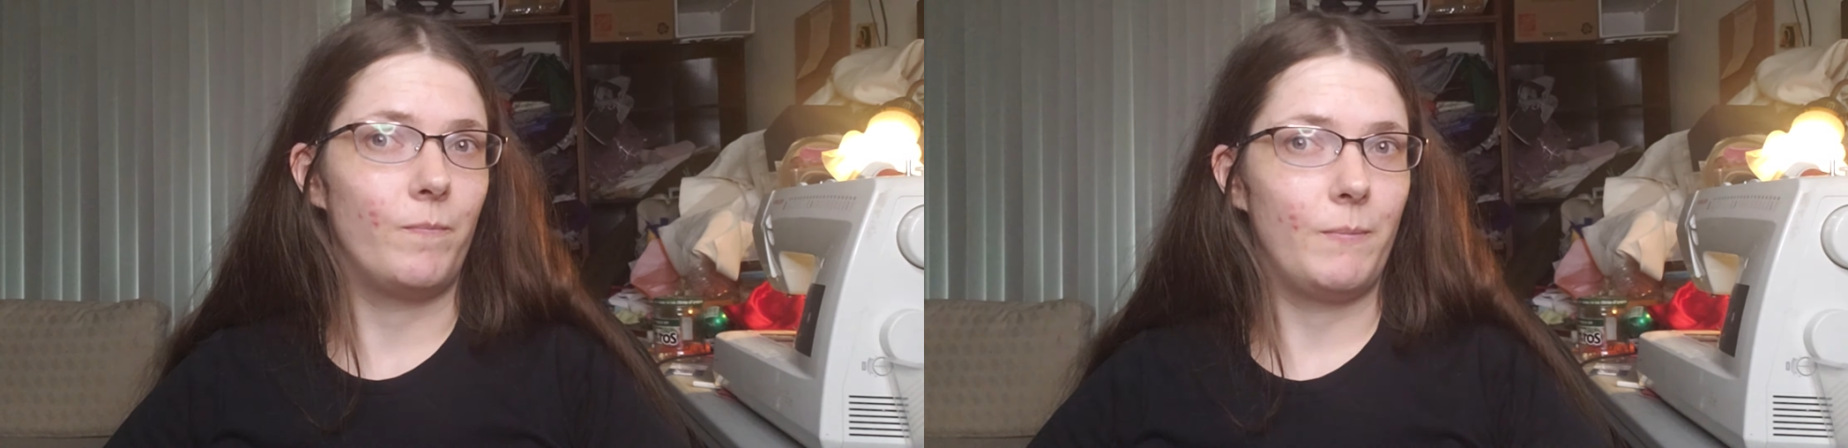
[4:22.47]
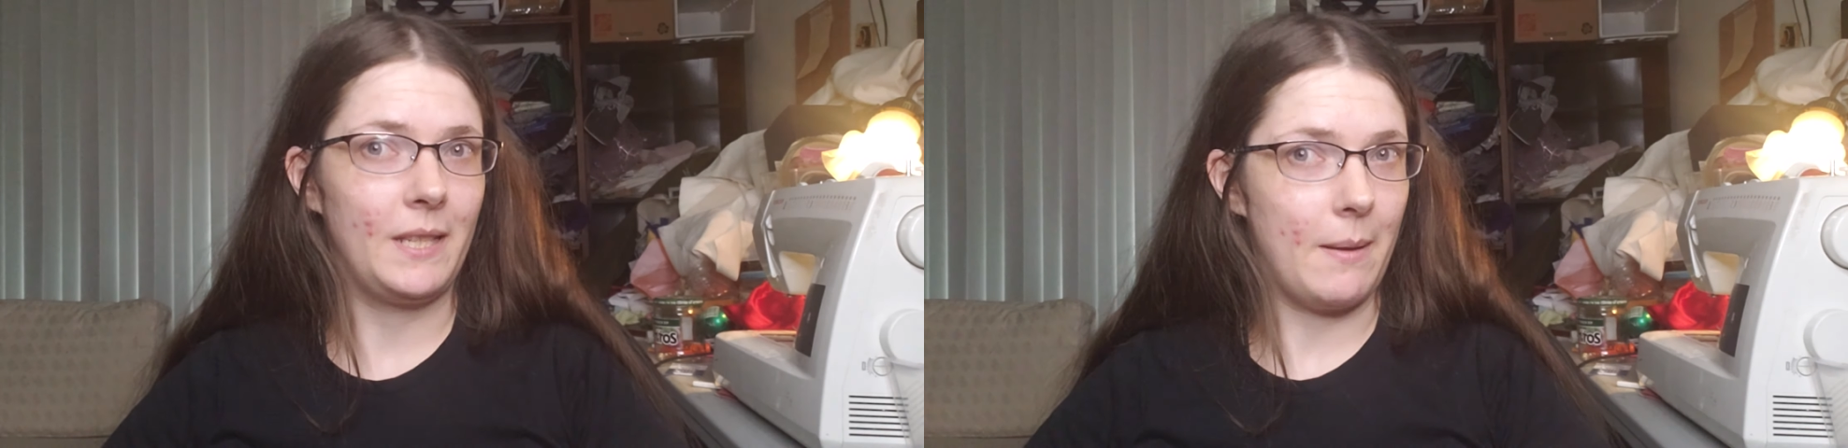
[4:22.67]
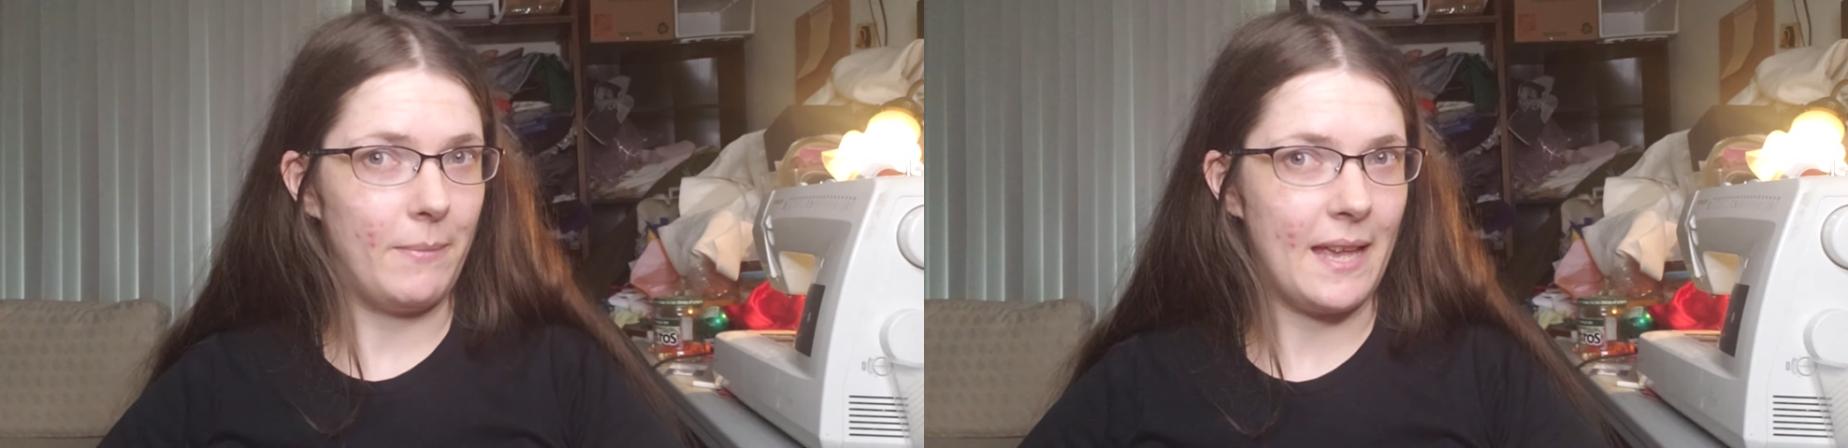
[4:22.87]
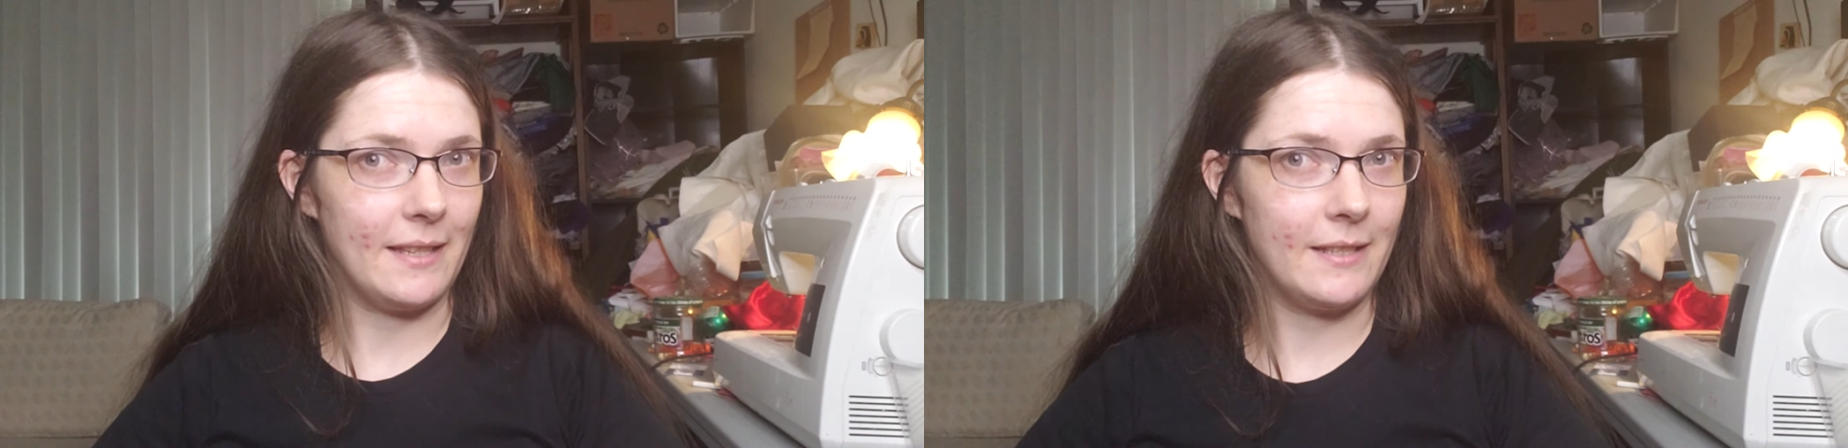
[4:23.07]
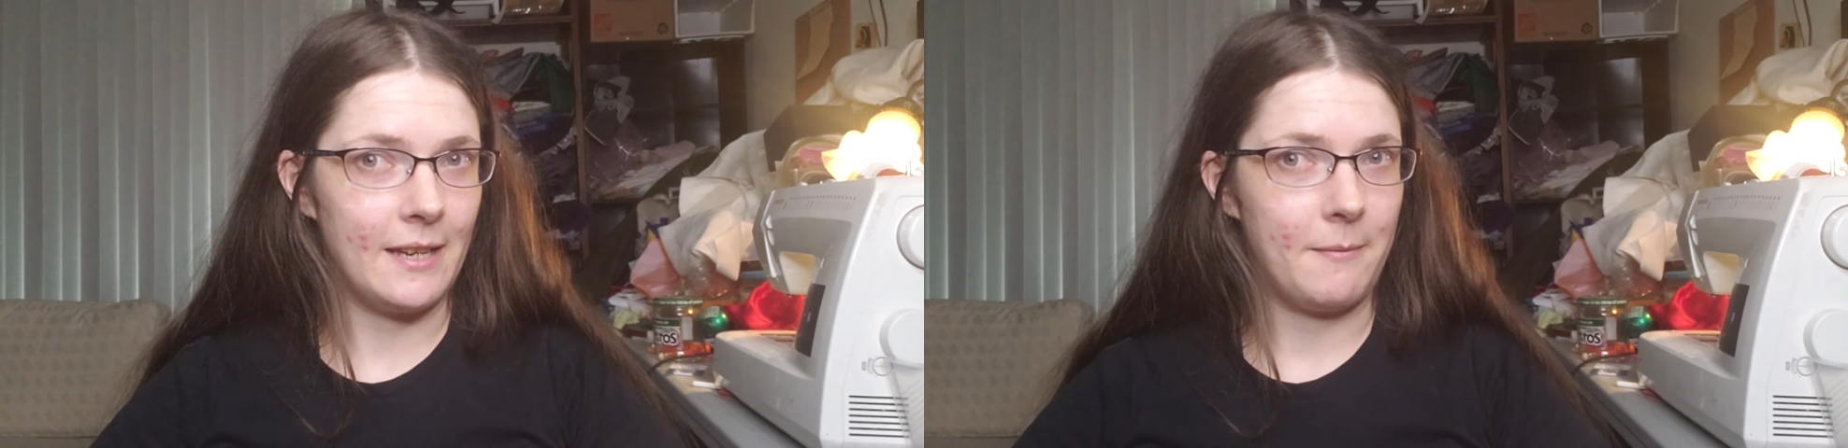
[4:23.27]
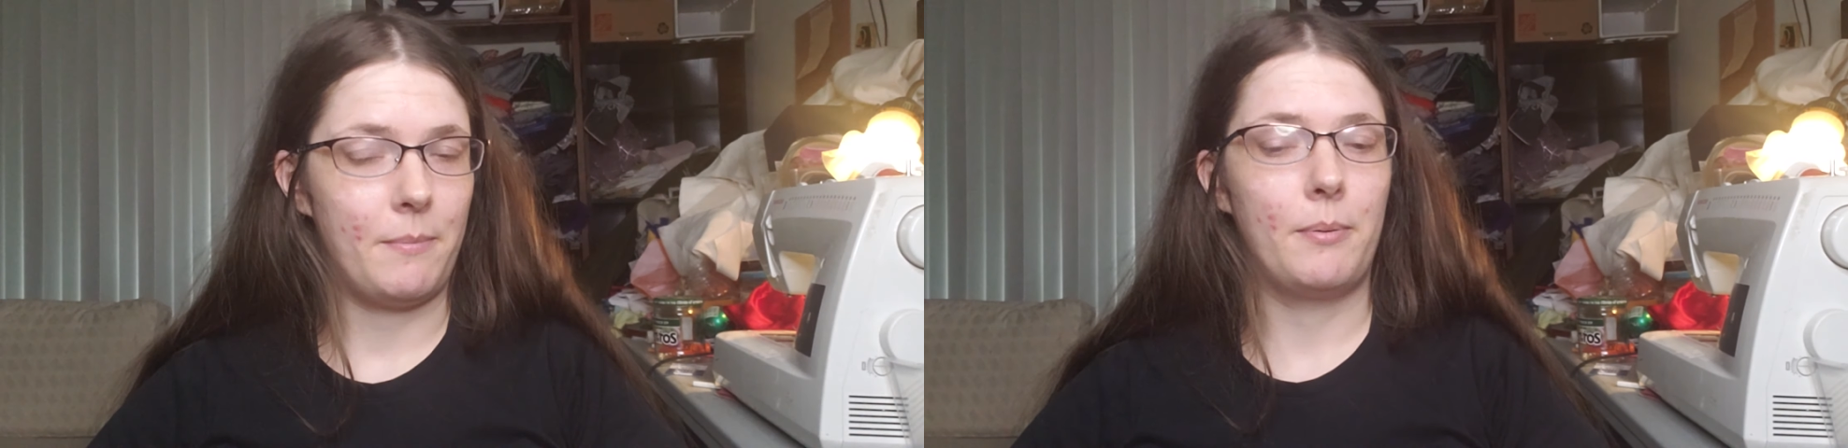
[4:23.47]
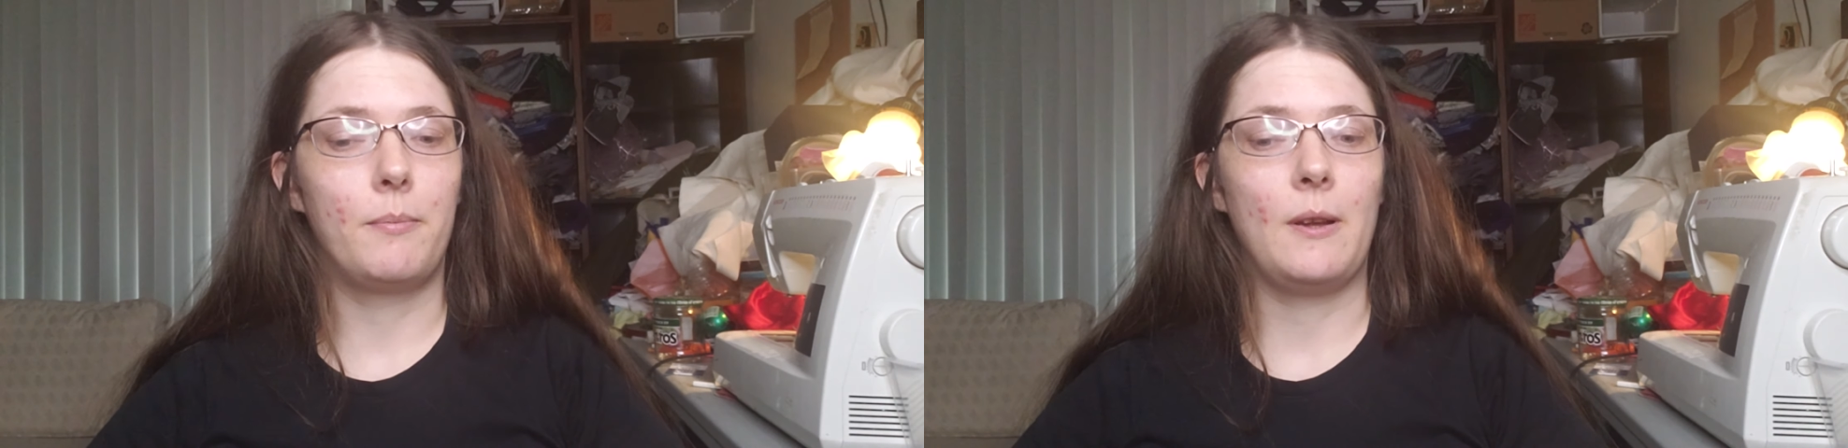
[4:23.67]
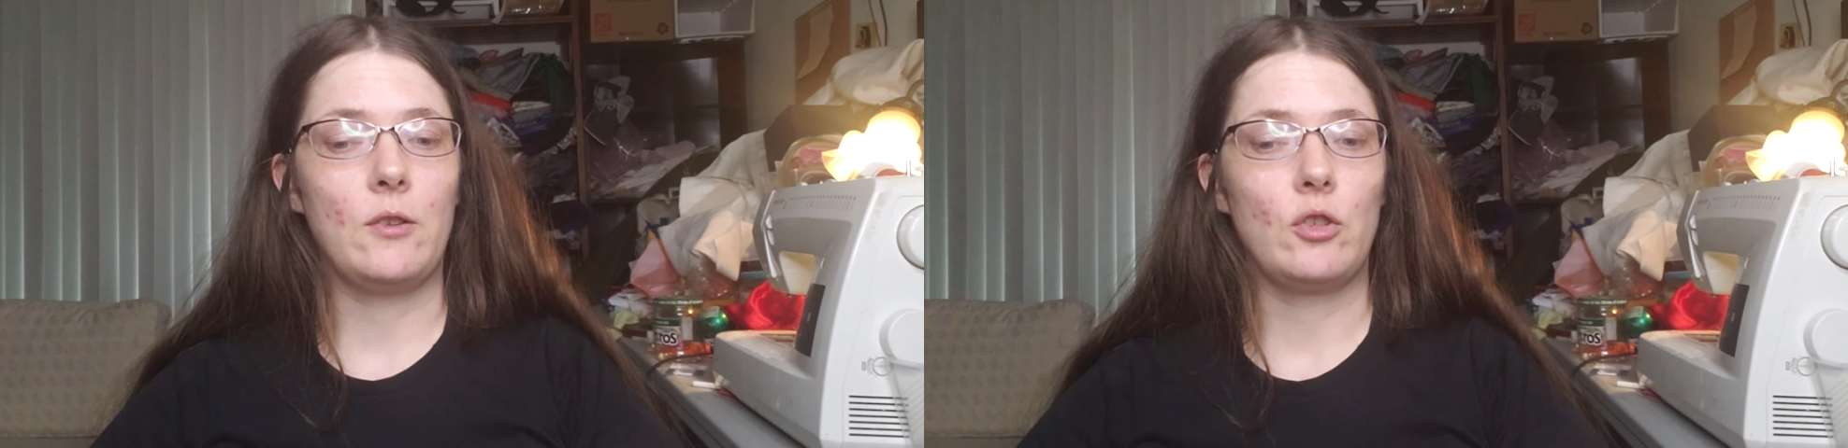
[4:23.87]
skip that step,
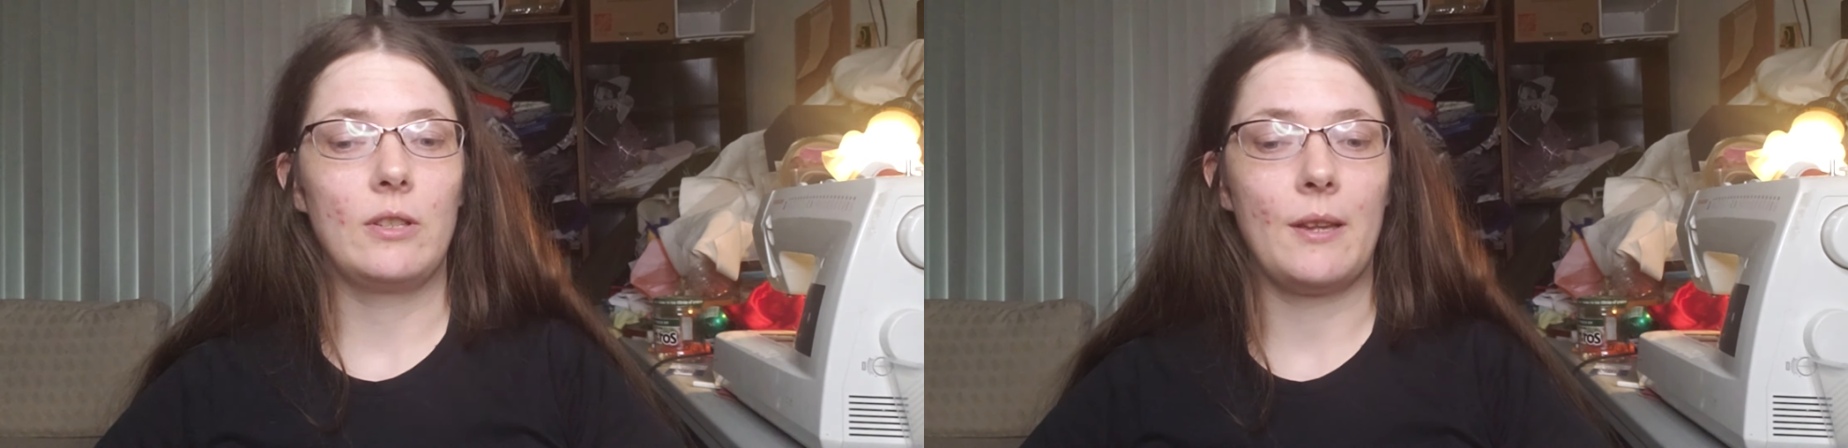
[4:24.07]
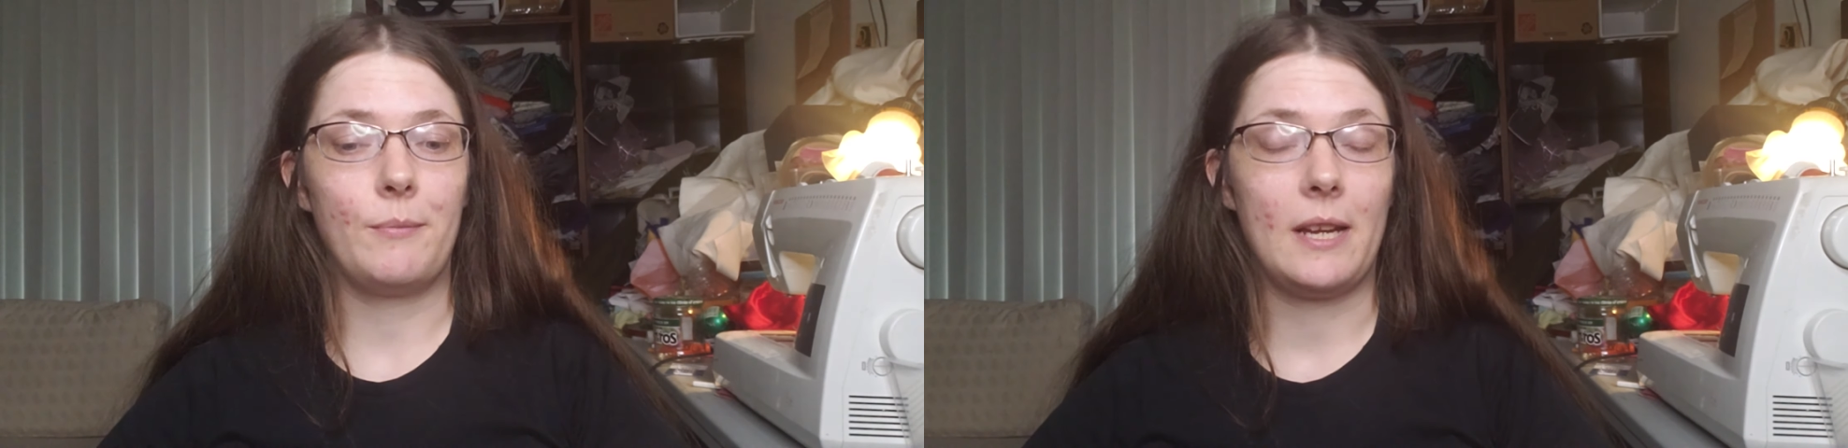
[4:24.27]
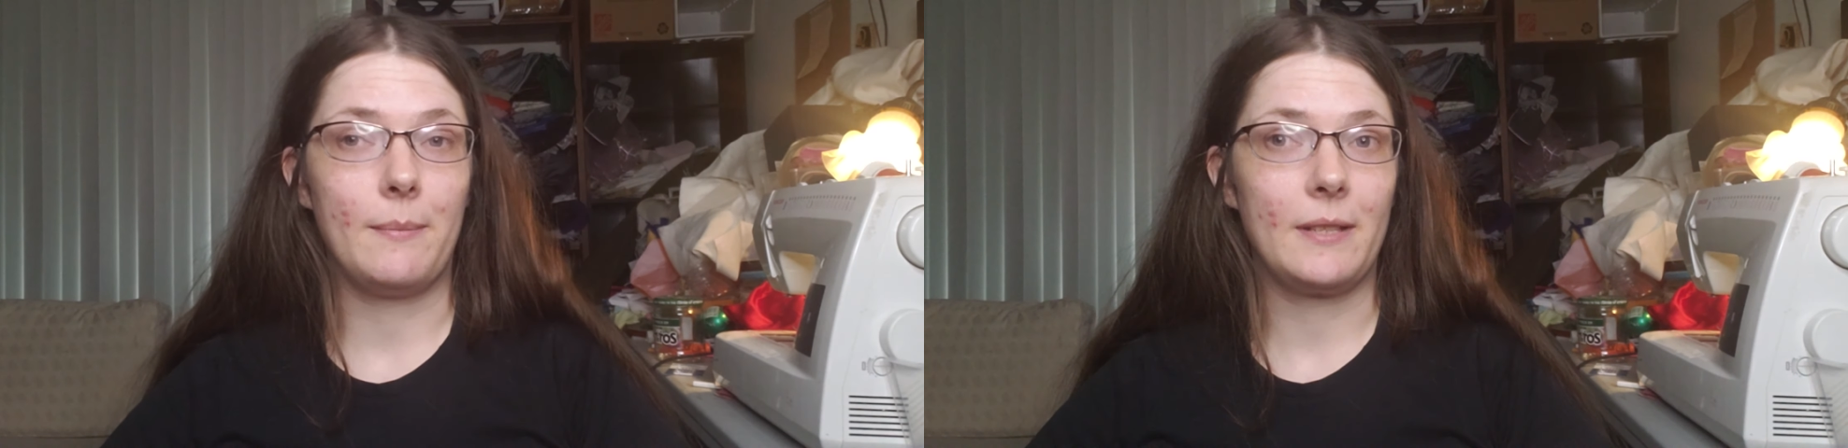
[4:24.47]
which sometimes